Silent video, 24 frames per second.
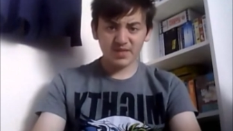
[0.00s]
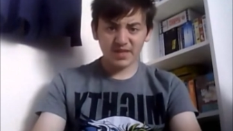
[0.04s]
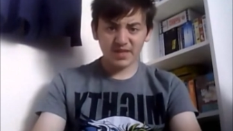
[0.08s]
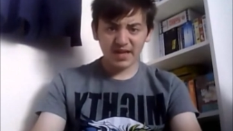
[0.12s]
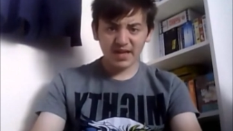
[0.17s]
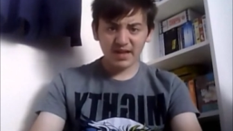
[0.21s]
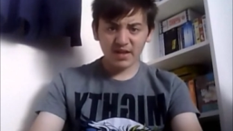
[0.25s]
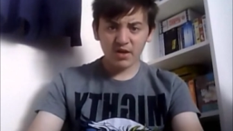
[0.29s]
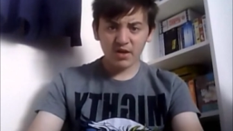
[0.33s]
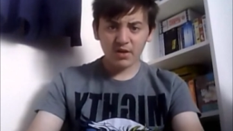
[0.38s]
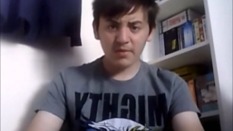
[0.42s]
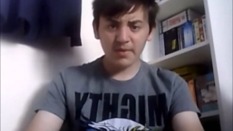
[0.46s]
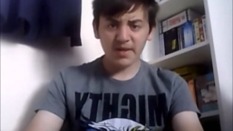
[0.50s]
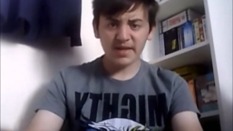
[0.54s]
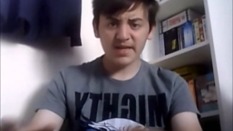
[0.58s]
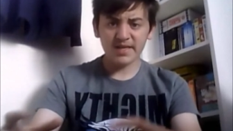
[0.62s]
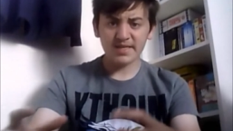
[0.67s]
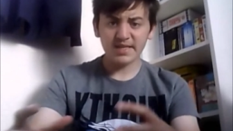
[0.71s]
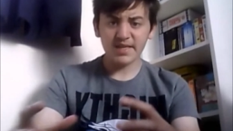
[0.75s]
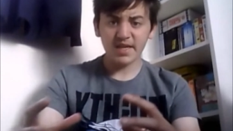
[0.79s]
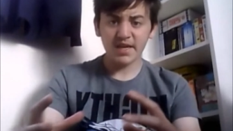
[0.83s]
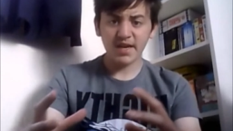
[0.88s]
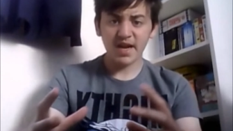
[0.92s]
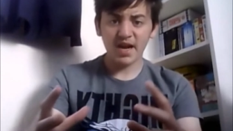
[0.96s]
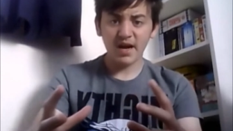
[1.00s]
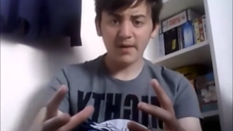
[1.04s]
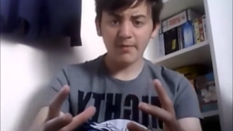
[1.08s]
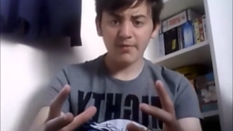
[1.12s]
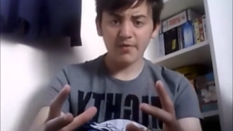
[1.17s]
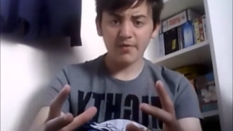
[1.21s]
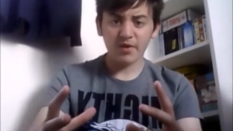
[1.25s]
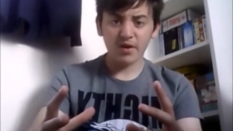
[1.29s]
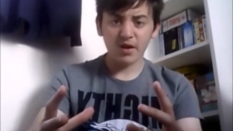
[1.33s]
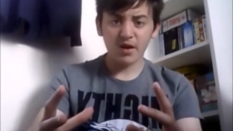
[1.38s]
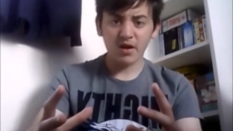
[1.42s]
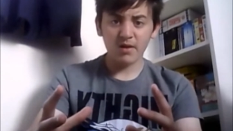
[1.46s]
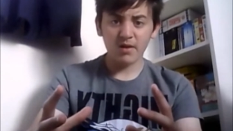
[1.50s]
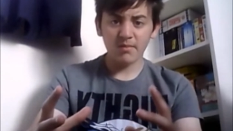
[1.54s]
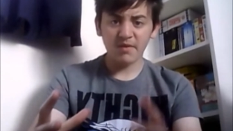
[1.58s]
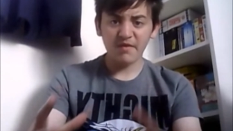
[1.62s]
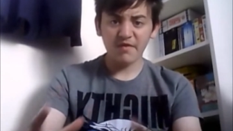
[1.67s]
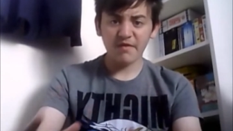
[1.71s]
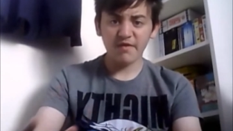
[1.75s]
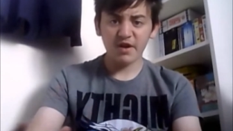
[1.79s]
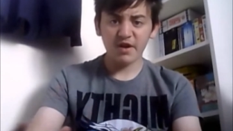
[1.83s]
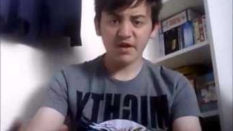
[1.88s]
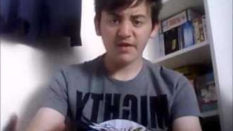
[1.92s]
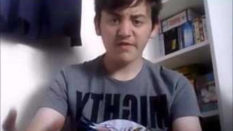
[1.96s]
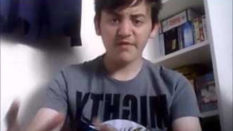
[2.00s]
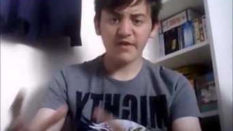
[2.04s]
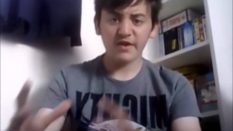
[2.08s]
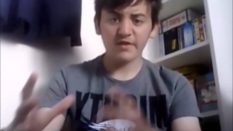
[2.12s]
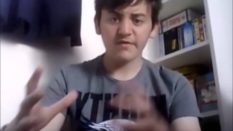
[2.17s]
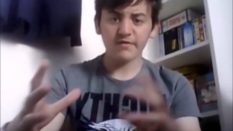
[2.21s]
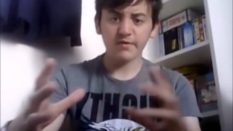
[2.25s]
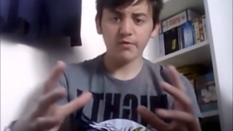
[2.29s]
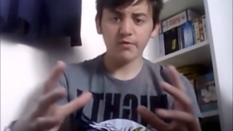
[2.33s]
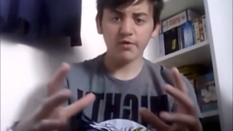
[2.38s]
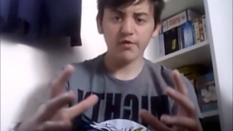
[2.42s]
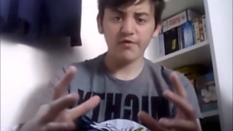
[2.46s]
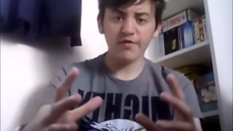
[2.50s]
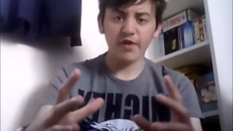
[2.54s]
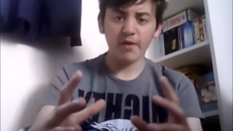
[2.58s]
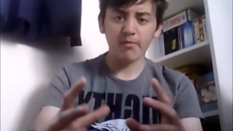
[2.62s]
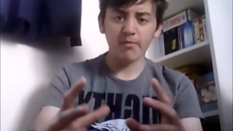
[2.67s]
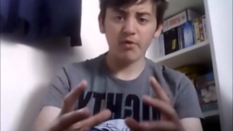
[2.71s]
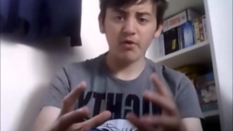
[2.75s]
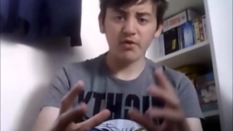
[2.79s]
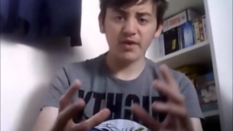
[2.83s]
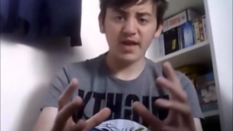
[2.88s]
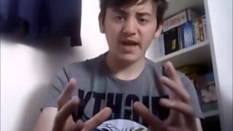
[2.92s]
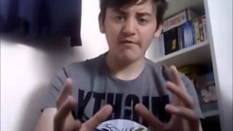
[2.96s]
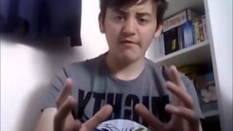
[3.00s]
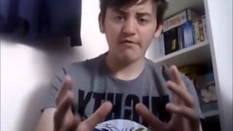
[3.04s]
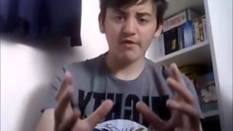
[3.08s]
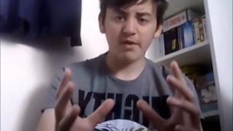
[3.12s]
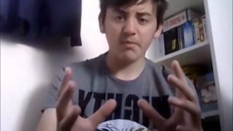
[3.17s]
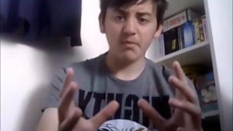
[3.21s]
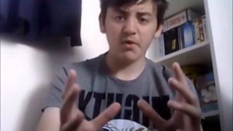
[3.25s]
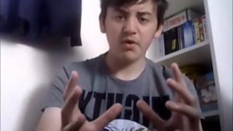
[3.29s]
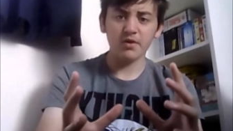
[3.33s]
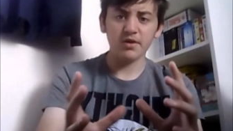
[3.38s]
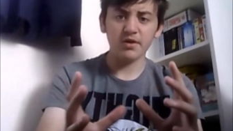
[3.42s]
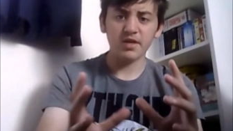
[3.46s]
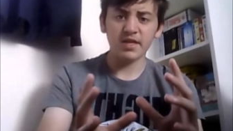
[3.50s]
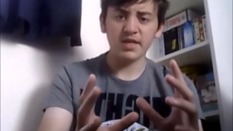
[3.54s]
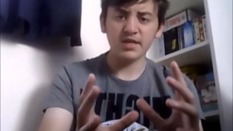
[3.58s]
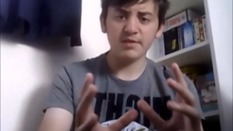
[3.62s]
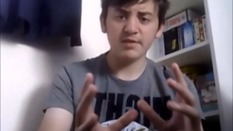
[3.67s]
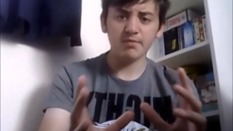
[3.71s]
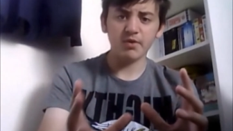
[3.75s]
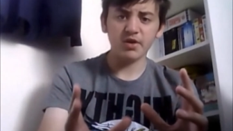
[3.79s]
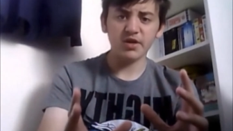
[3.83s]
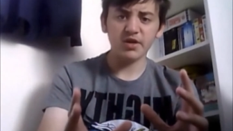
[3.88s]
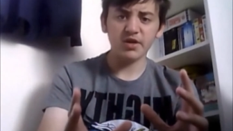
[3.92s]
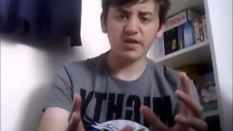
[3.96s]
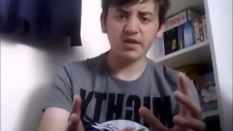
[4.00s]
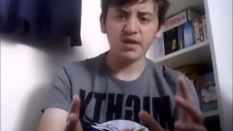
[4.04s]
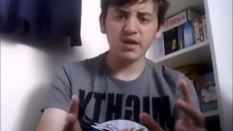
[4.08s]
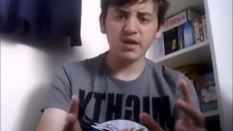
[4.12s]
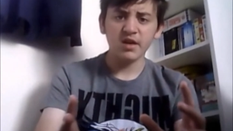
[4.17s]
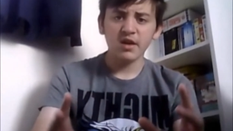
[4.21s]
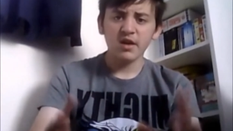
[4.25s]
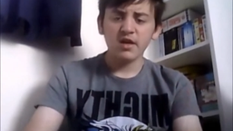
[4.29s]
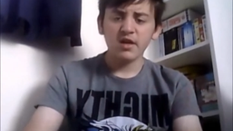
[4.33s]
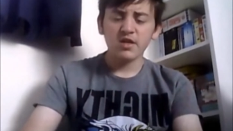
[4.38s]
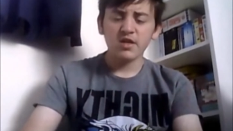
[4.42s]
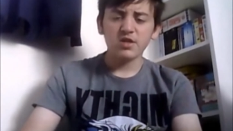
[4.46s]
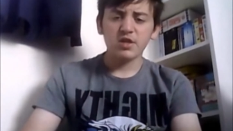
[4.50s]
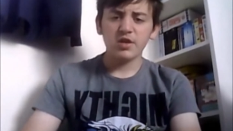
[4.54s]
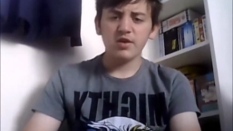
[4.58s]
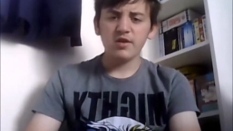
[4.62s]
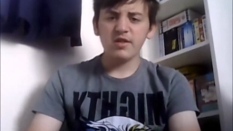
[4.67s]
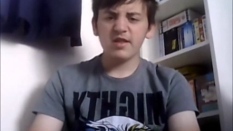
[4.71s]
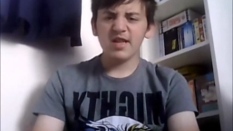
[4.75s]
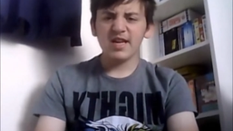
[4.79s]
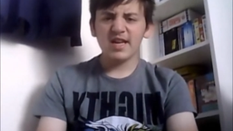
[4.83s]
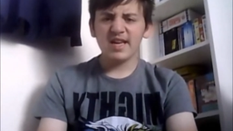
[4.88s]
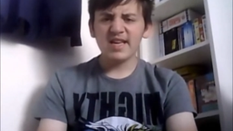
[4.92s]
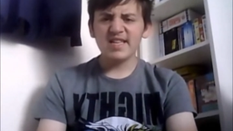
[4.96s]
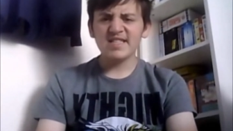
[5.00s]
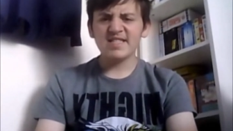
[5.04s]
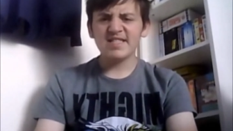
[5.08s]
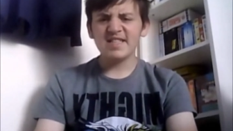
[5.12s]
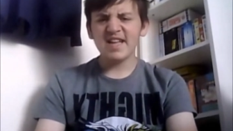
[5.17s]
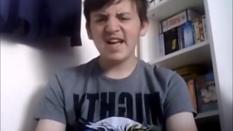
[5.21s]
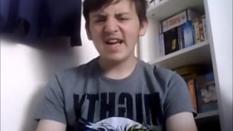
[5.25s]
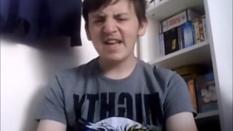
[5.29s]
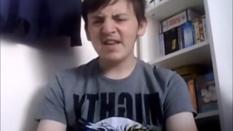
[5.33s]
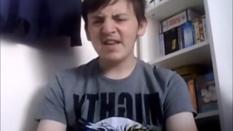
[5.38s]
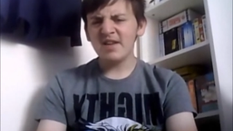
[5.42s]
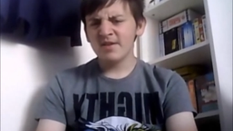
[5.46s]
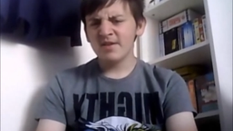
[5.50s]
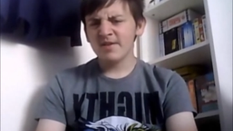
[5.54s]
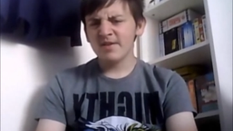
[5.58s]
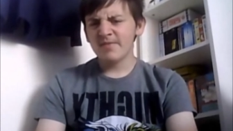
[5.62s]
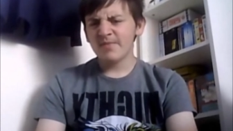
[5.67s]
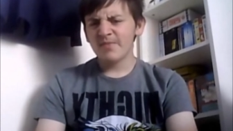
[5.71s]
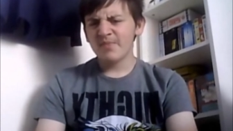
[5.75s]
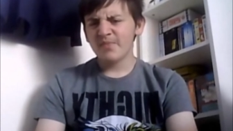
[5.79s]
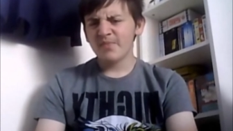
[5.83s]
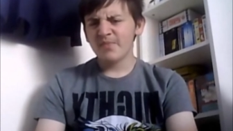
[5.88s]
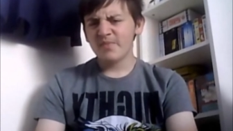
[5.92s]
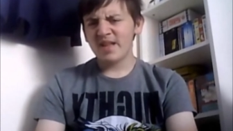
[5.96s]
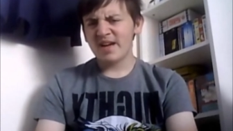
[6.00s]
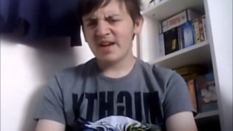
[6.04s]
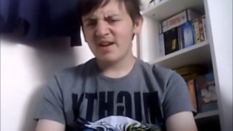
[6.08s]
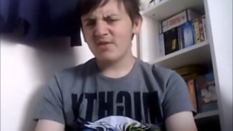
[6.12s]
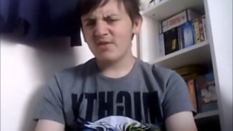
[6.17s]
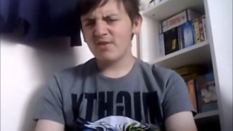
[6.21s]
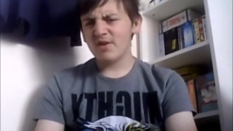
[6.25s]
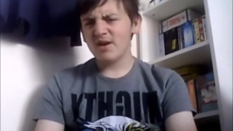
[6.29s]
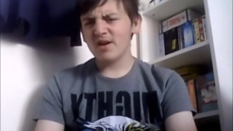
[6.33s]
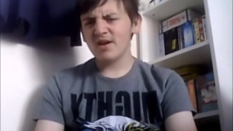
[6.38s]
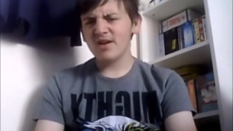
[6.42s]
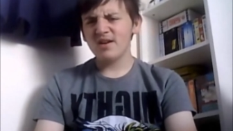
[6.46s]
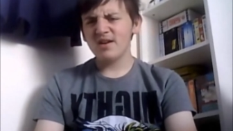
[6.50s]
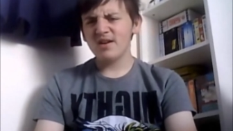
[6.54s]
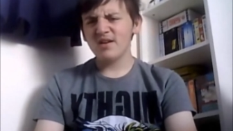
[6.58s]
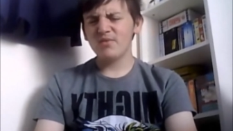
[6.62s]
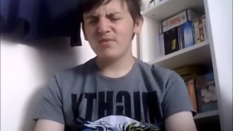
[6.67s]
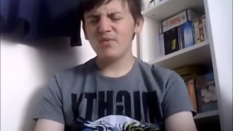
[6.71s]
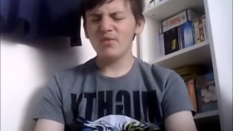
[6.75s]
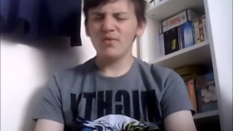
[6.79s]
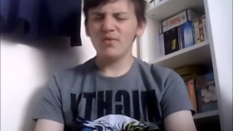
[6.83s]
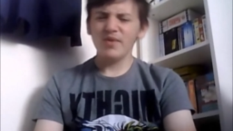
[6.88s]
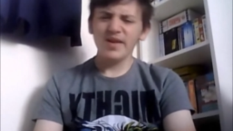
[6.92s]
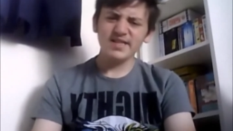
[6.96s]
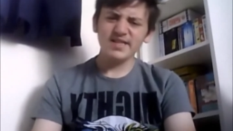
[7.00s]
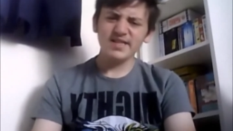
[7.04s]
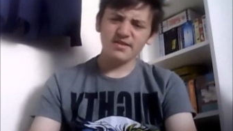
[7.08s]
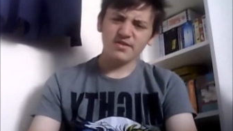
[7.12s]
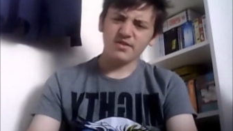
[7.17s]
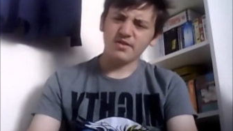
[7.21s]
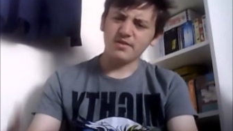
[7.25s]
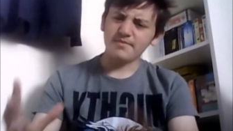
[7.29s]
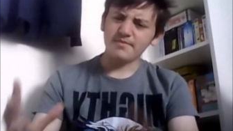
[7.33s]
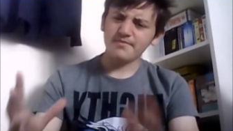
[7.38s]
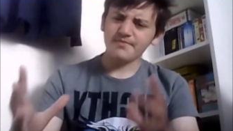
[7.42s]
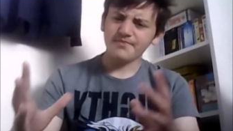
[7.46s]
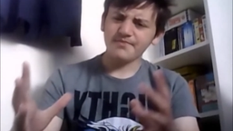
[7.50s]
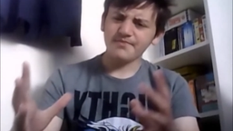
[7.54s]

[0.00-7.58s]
in the comic, this didn't happen. Motherfucker fell off the roof and broke every bone in his body. So you think he's dead? Now, well, he's not.